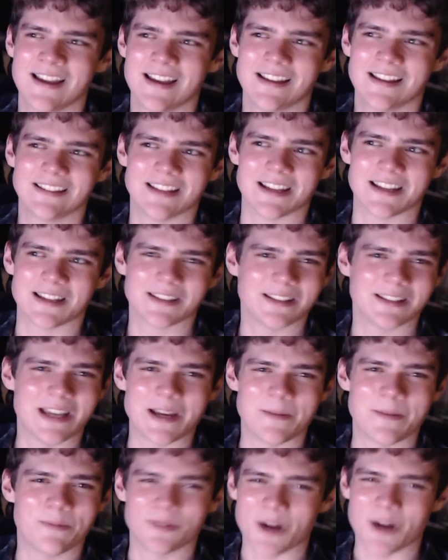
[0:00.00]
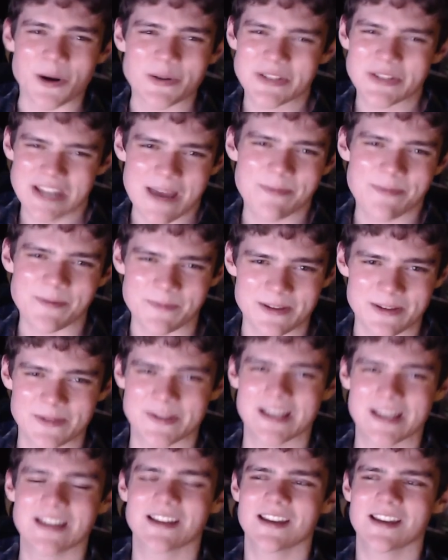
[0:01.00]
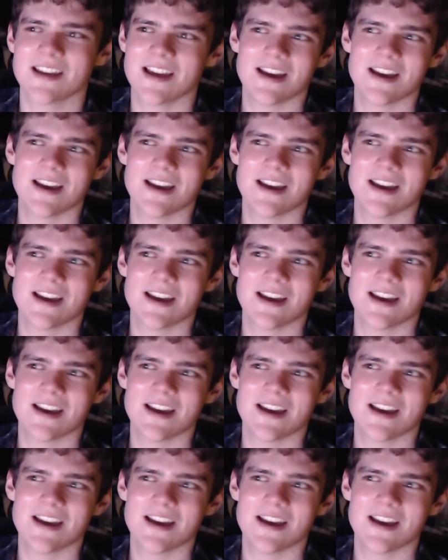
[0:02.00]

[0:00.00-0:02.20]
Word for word: like like bro step music.